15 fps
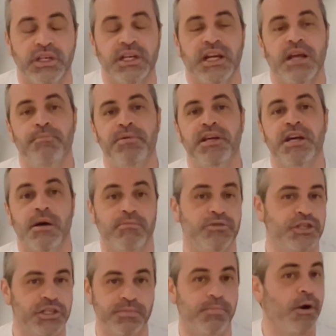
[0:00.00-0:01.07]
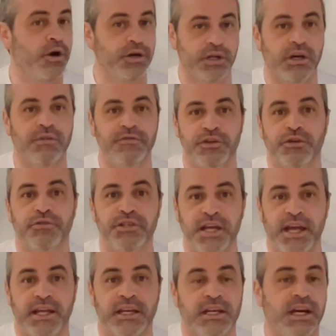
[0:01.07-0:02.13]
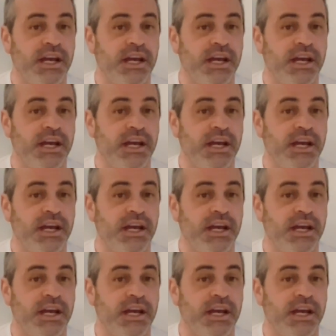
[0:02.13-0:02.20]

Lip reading: It becomes just part of your day.